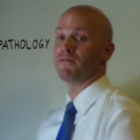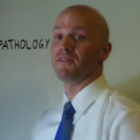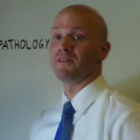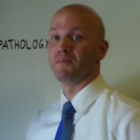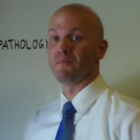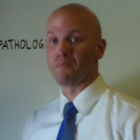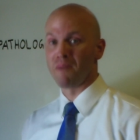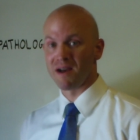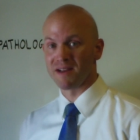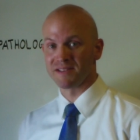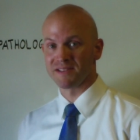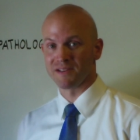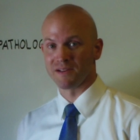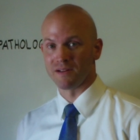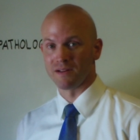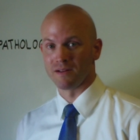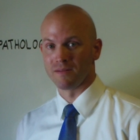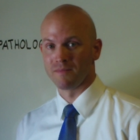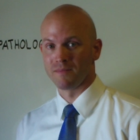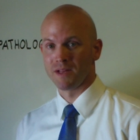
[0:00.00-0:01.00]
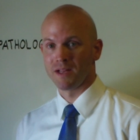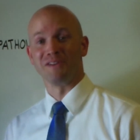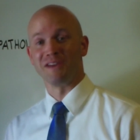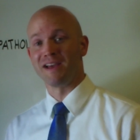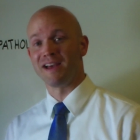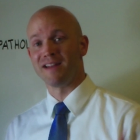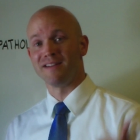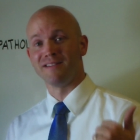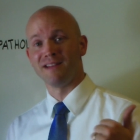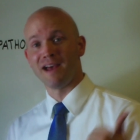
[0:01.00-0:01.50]
for muscle. You
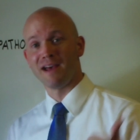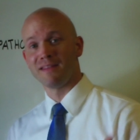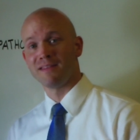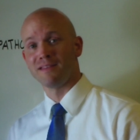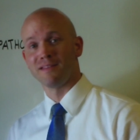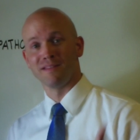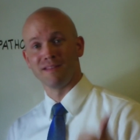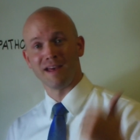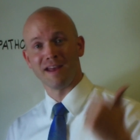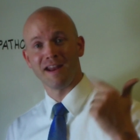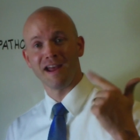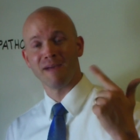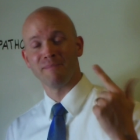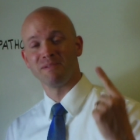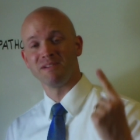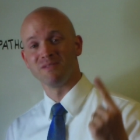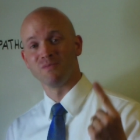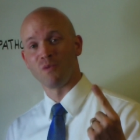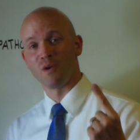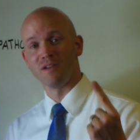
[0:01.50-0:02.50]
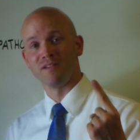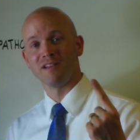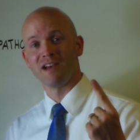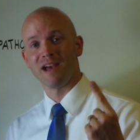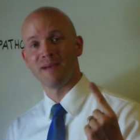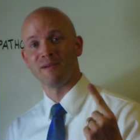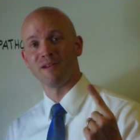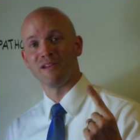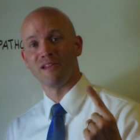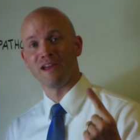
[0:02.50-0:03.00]
got death, that happens one
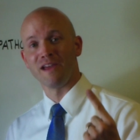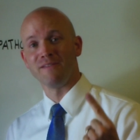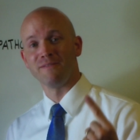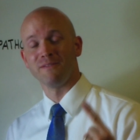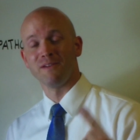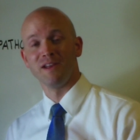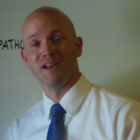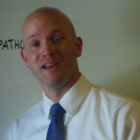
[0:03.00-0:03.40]
time in life.